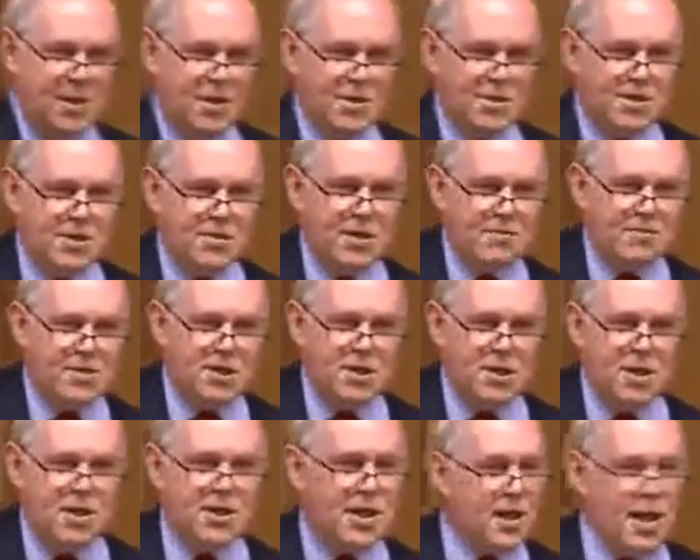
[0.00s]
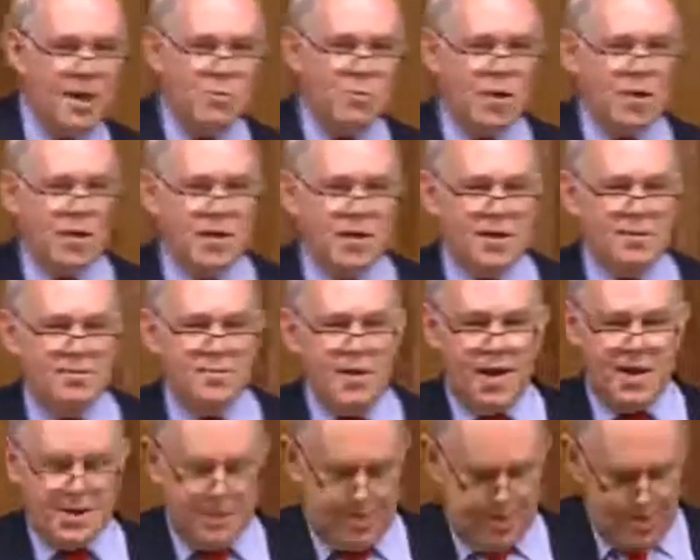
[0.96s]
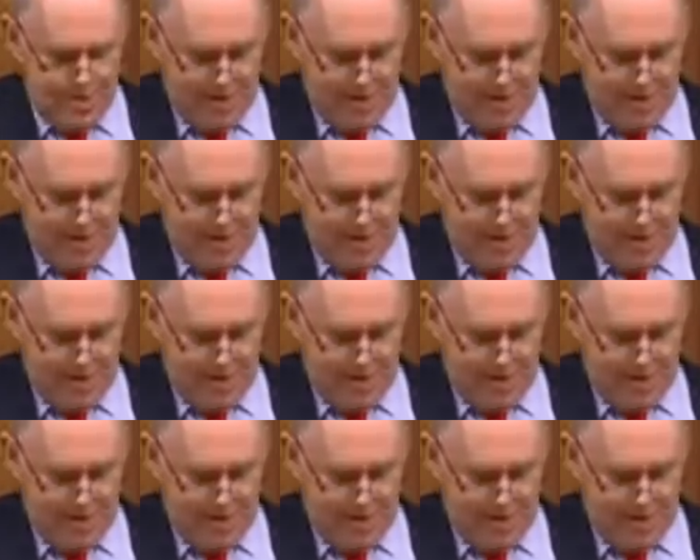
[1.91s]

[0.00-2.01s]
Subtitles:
So they've turned, and I welcome that,